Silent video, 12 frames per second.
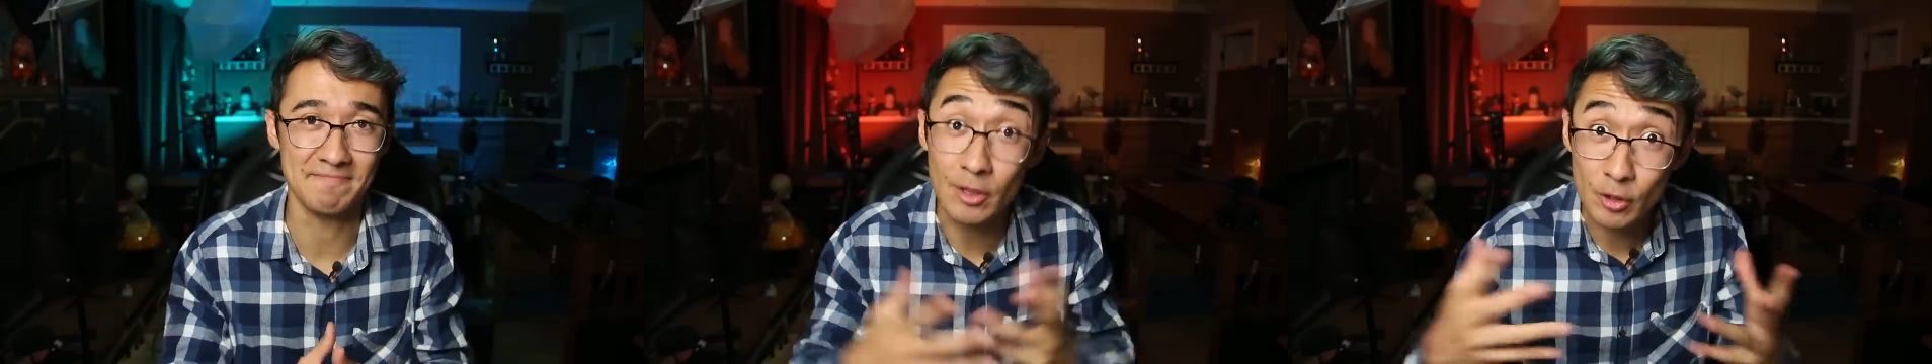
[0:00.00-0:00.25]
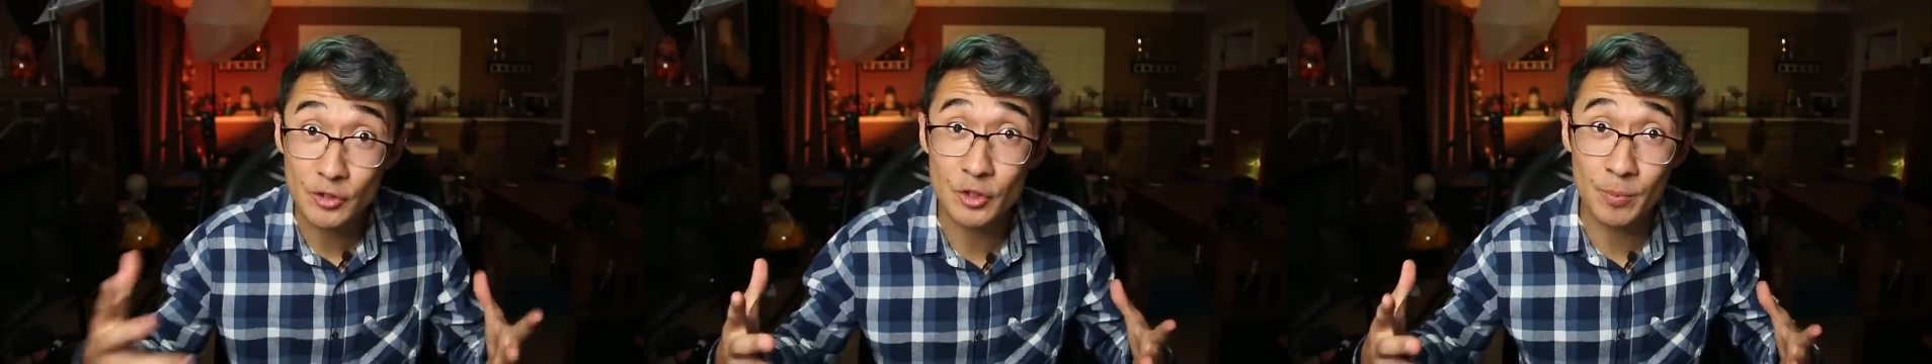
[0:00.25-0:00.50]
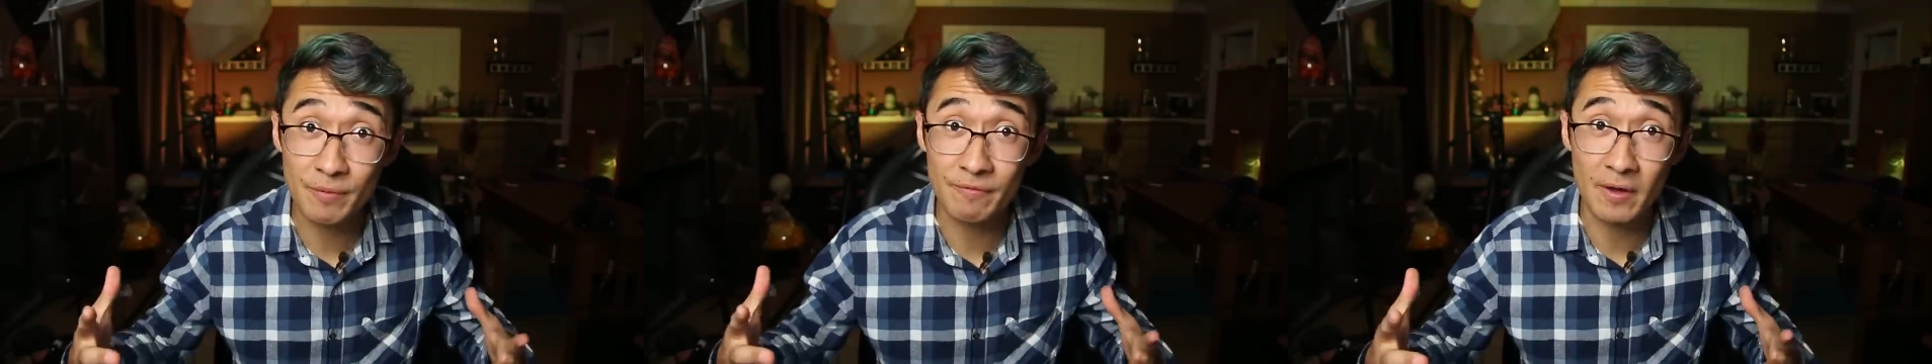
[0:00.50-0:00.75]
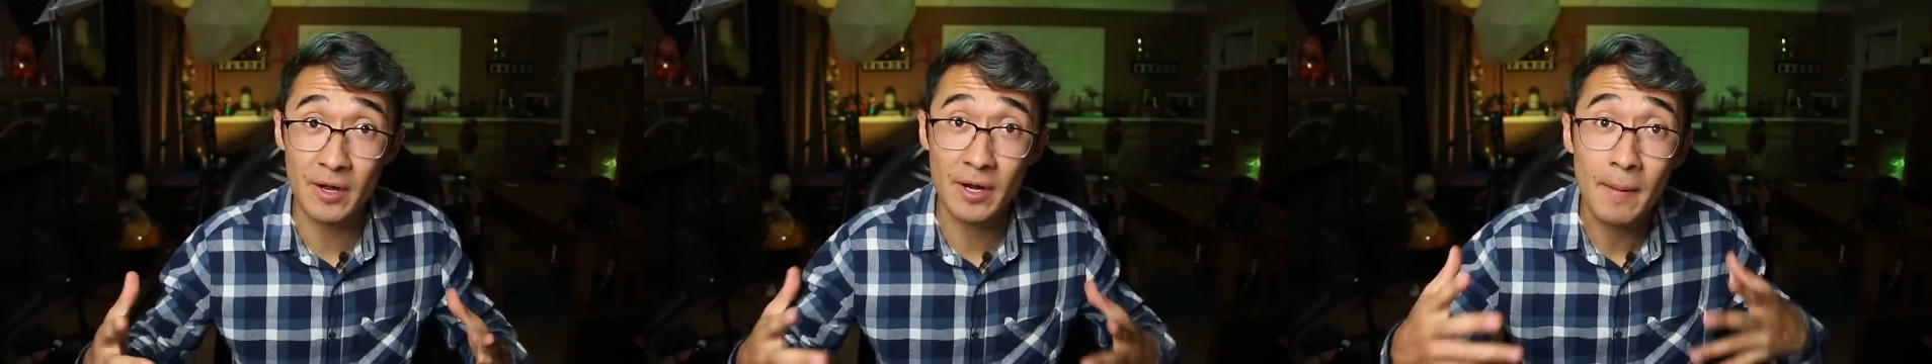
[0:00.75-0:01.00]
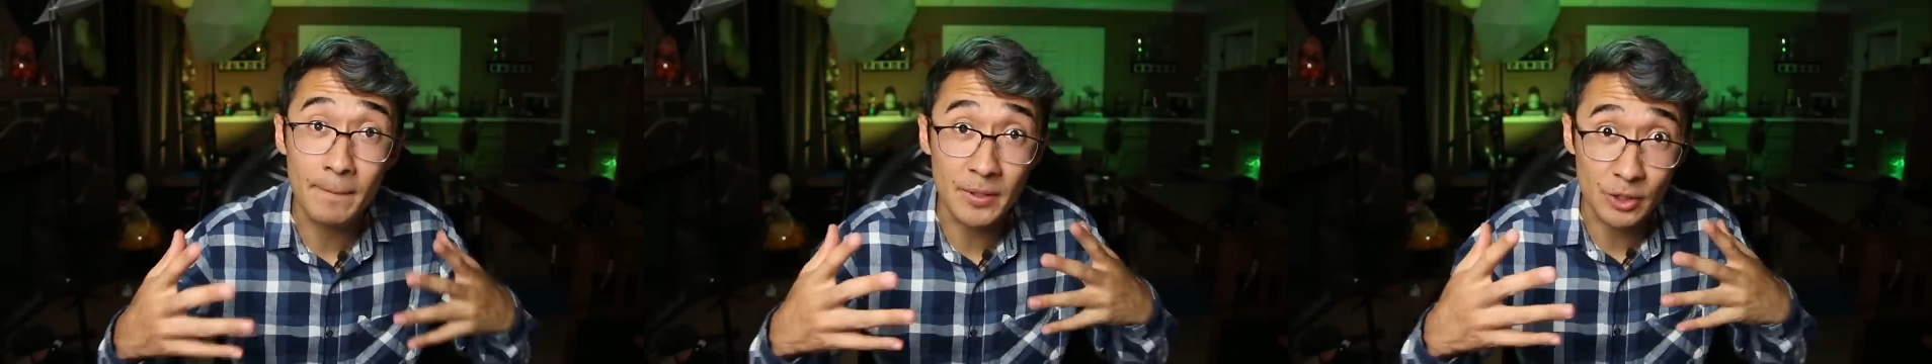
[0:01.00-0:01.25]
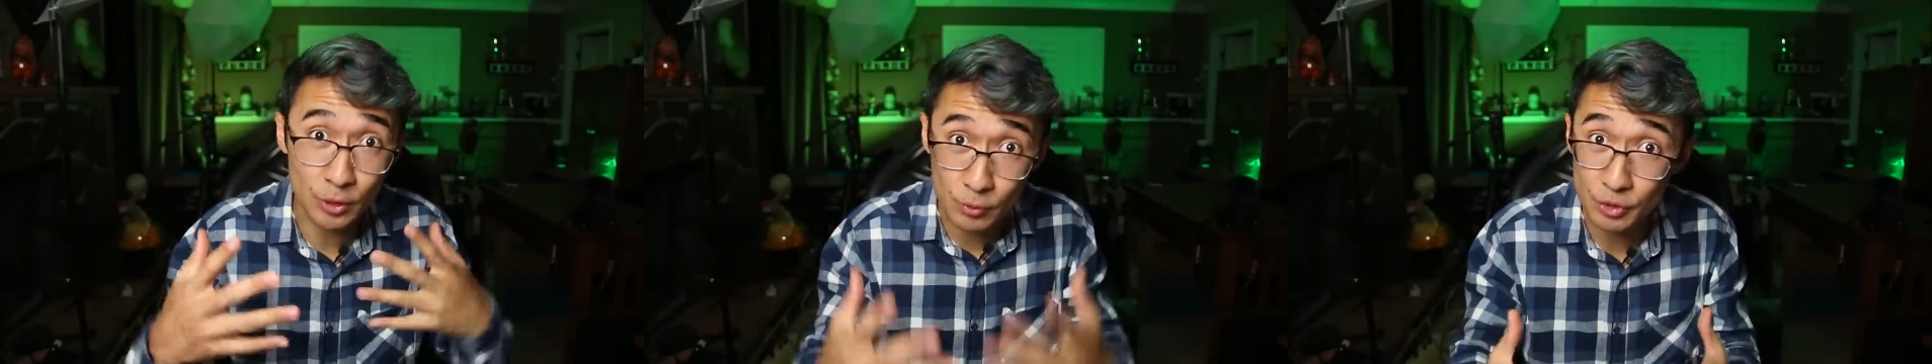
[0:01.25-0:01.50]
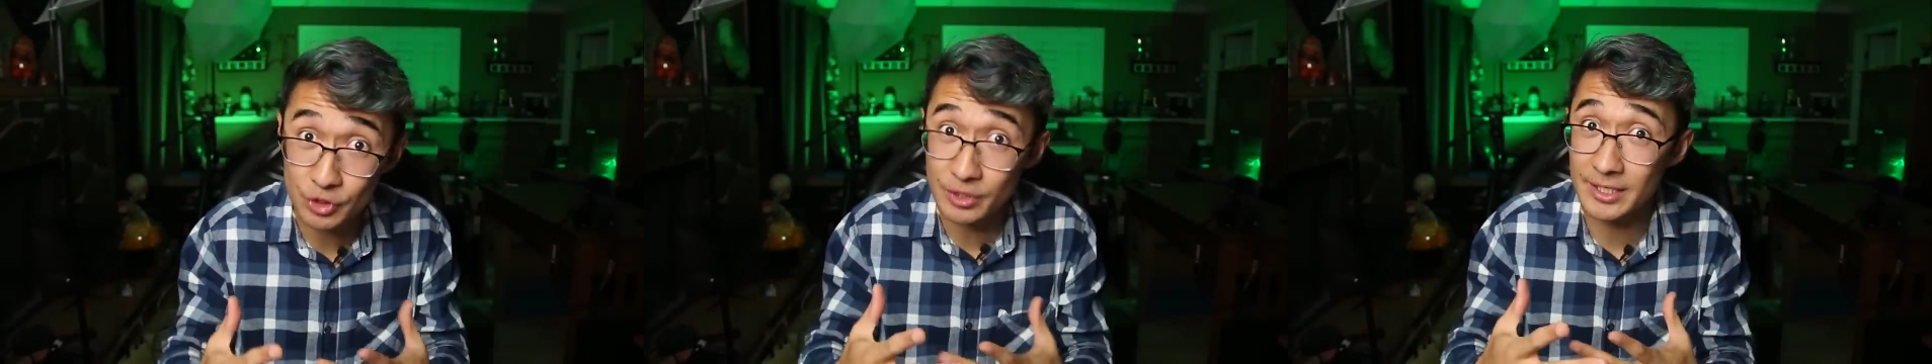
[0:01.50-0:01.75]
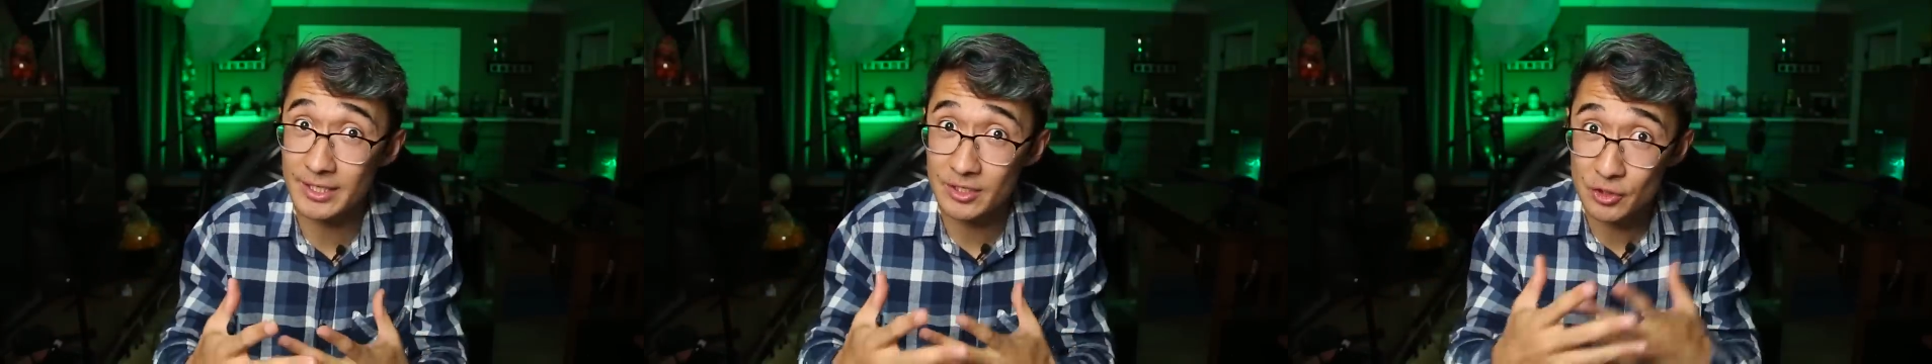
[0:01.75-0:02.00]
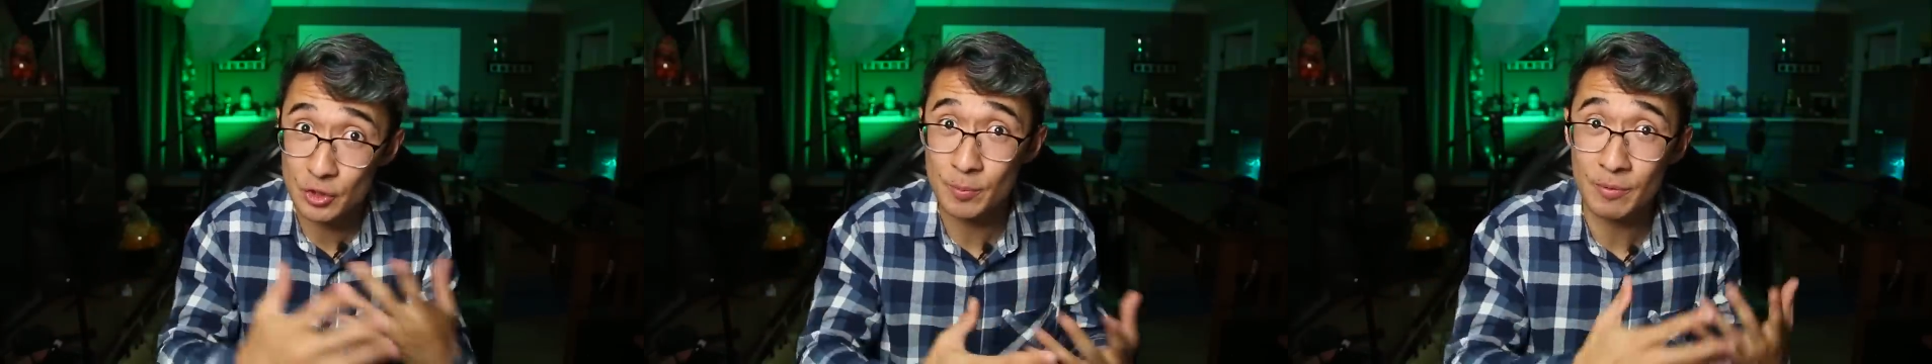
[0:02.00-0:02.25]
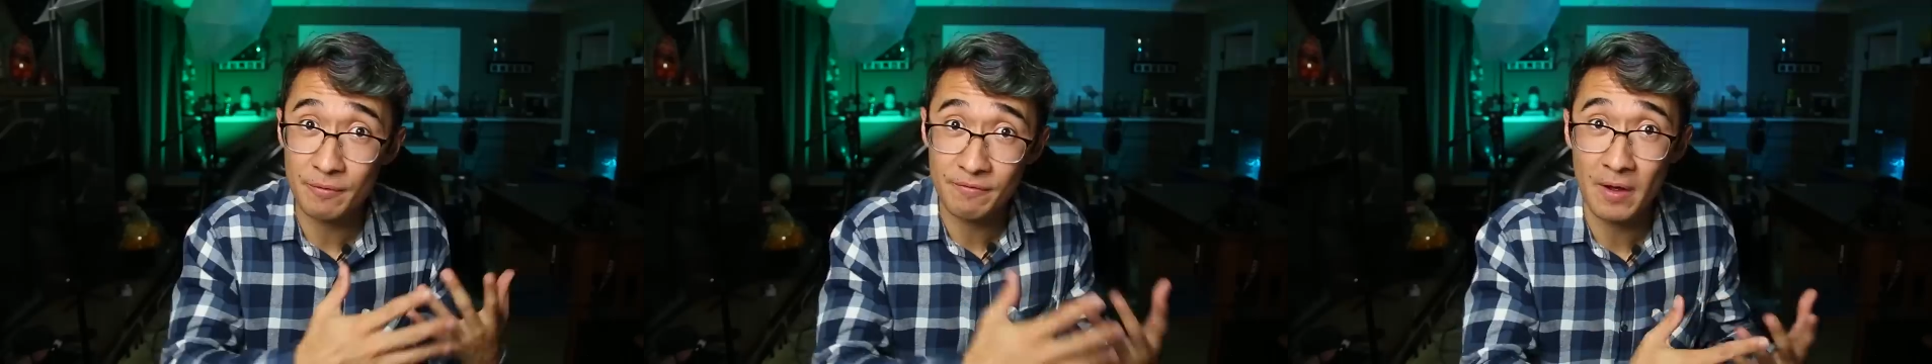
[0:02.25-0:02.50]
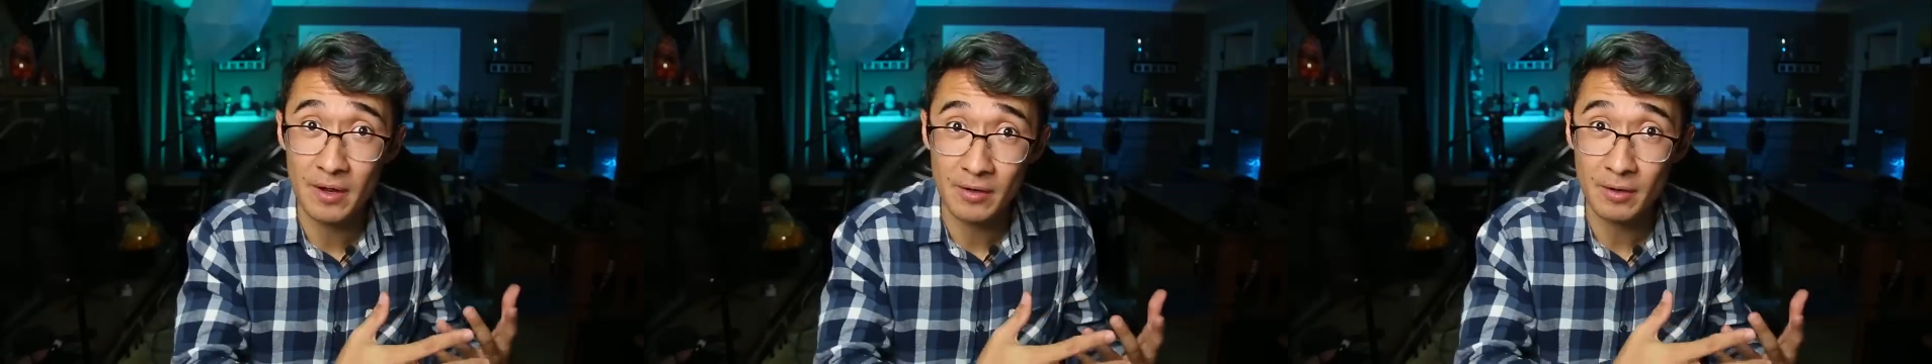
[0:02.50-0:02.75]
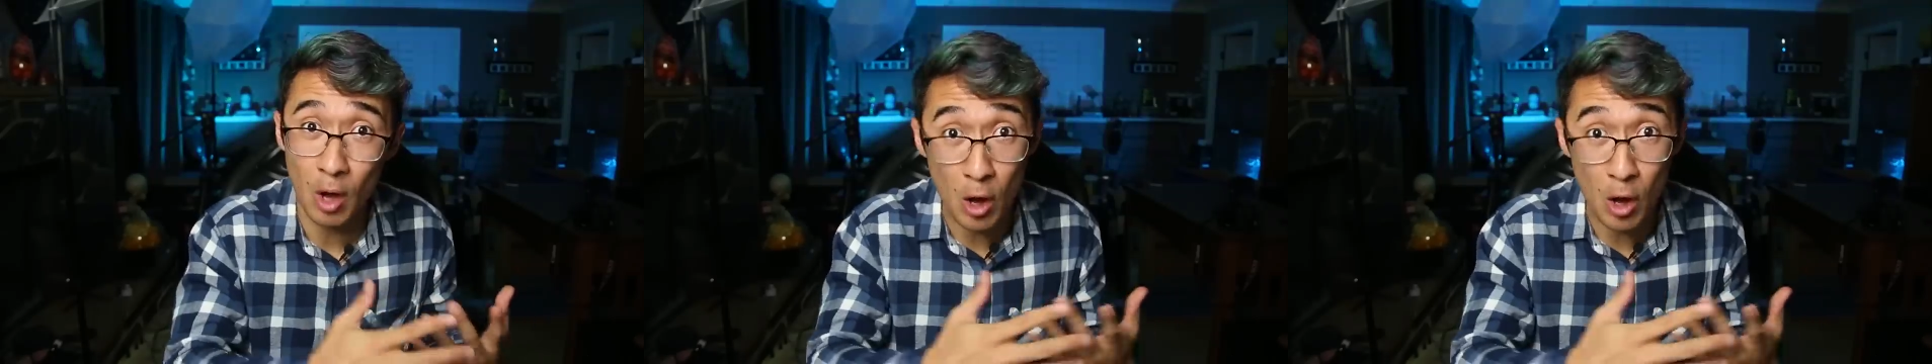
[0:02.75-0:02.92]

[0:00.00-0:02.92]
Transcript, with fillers: It looks super fun, but usually super fun